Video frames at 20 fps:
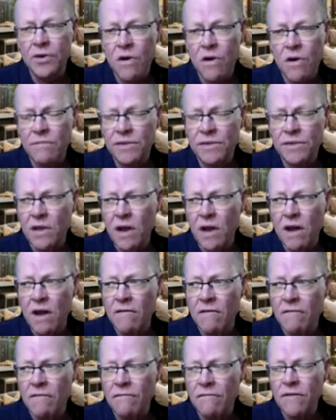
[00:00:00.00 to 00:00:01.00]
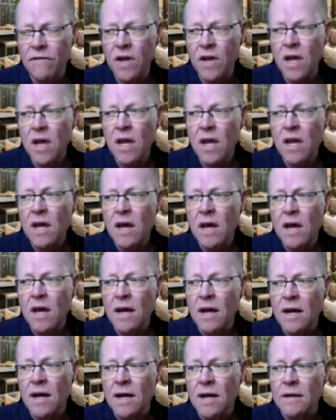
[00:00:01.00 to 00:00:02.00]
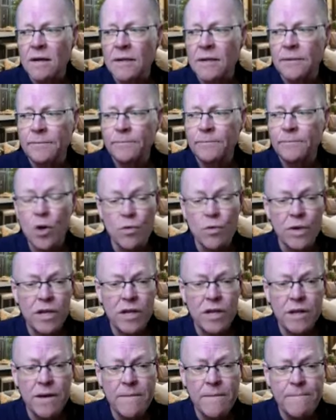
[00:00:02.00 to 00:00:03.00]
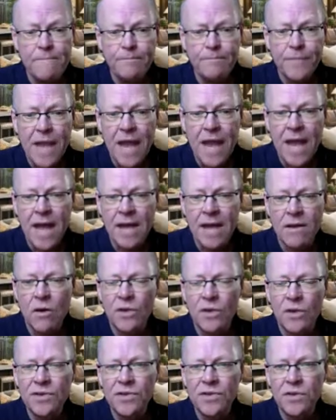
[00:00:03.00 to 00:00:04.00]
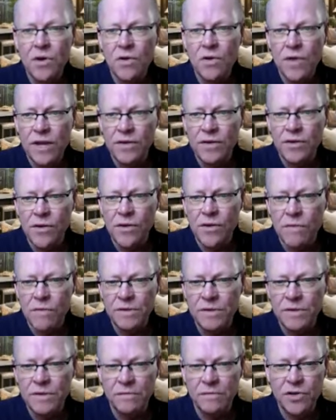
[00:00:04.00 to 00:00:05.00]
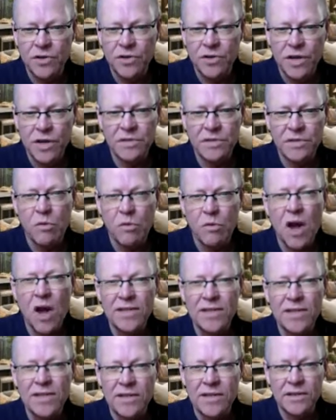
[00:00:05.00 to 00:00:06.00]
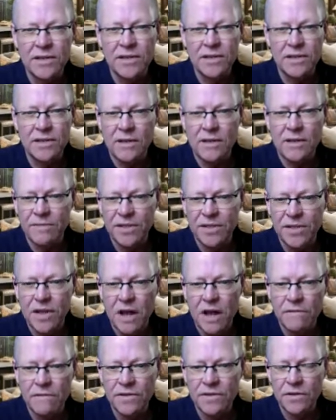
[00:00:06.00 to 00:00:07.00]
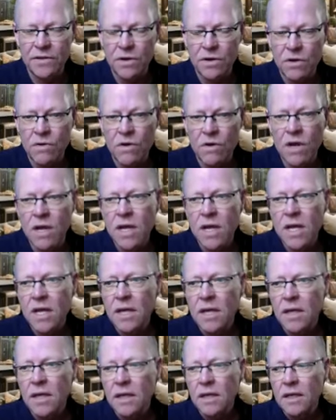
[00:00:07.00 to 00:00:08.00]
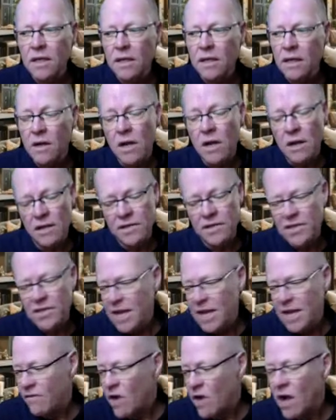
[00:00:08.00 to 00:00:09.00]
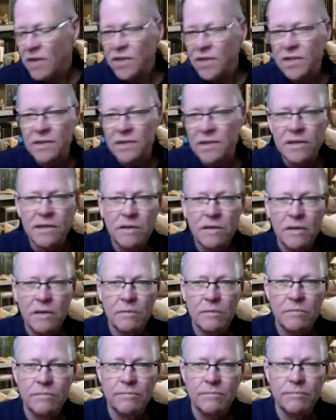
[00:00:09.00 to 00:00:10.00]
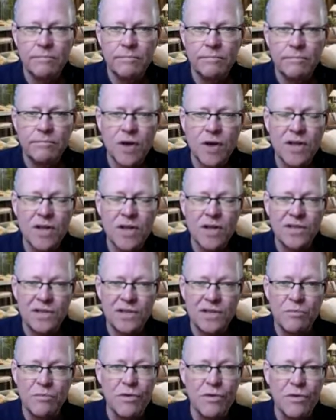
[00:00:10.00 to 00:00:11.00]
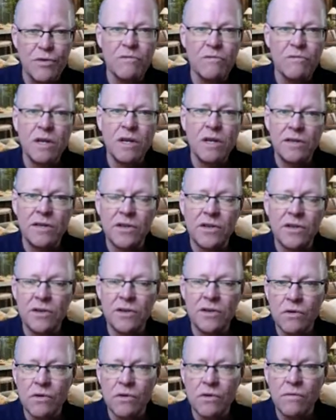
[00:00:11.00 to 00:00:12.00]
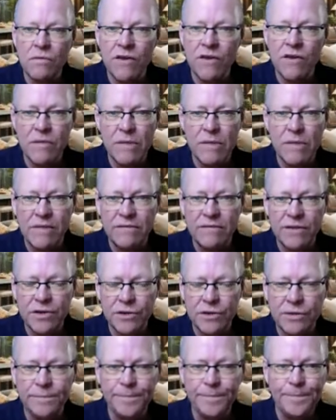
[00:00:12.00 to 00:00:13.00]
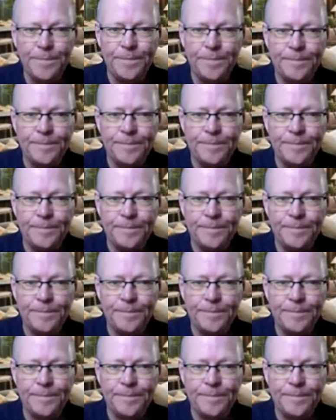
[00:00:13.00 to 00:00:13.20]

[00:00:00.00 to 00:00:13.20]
terms of curriculum and also in terms of just processes themselves. So a state of constant process improvement is also very beneficial.